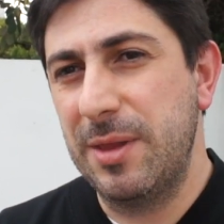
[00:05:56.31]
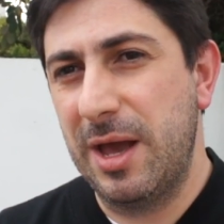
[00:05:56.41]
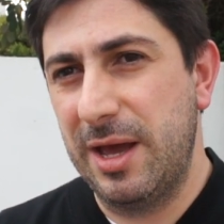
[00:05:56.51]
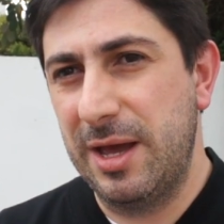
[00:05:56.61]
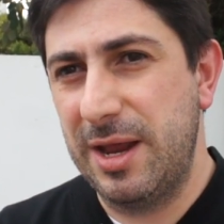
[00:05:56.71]

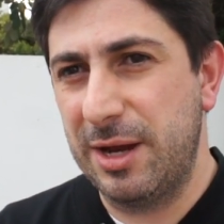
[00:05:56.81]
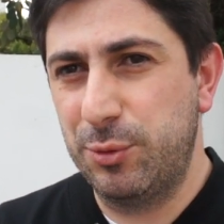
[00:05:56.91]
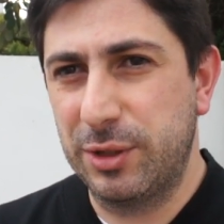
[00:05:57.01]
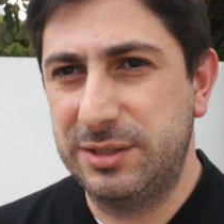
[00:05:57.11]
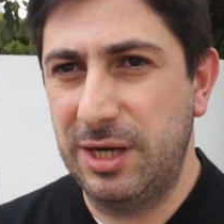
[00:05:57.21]

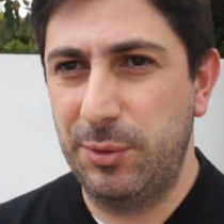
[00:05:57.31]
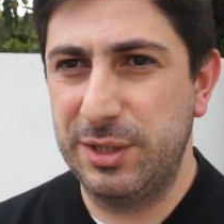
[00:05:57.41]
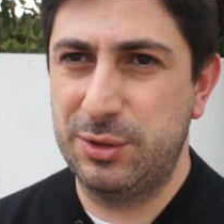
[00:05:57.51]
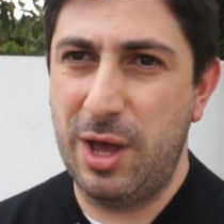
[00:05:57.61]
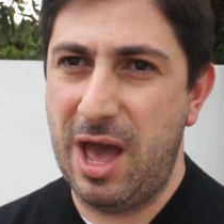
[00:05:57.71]
network
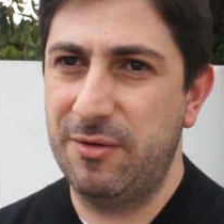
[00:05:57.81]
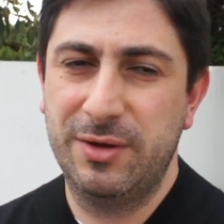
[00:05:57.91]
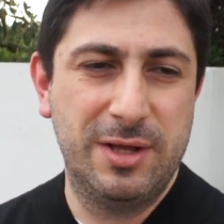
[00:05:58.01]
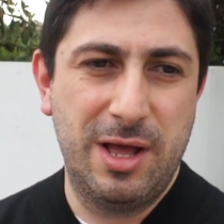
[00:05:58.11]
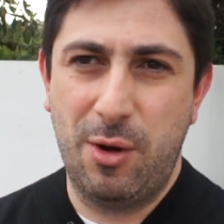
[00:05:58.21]
series, to
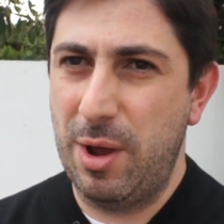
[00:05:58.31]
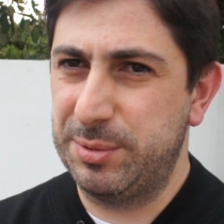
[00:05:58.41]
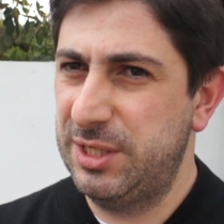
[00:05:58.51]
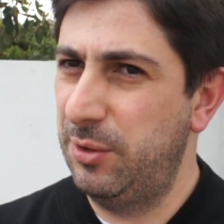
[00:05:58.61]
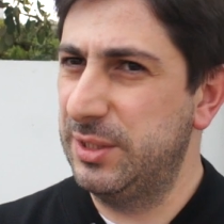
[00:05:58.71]
have a
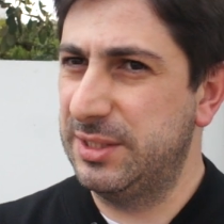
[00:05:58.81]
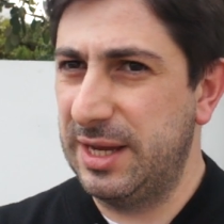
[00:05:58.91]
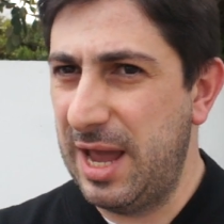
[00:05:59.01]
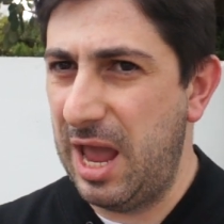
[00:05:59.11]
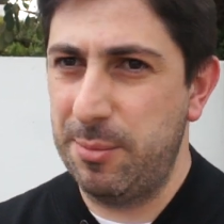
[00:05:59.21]
web series, a
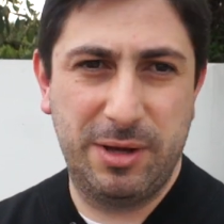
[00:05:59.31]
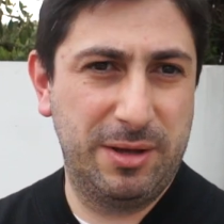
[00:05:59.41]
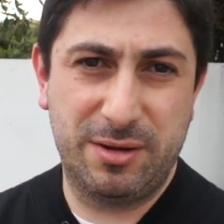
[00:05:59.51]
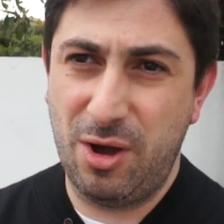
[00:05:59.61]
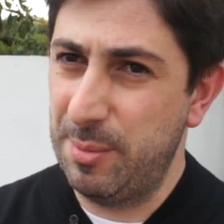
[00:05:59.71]
game,
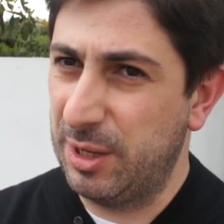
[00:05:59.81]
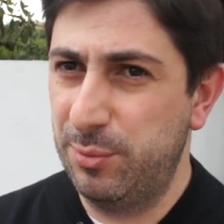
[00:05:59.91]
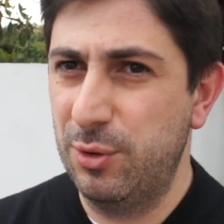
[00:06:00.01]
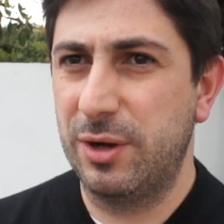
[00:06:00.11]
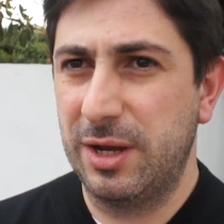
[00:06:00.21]
a comic
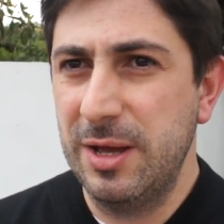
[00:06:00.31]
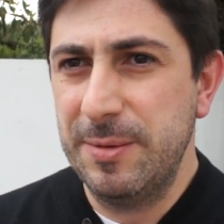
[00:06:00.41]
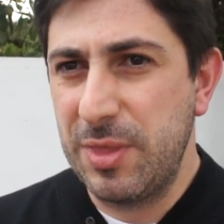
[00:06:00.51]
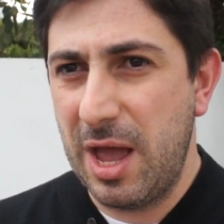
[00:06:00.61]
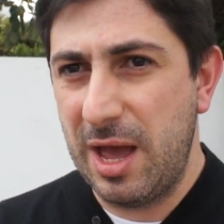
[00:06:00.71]
book.
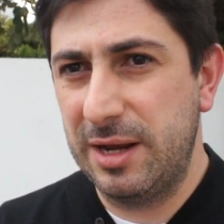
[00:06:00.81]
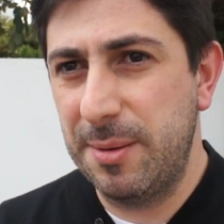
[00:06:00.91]
And,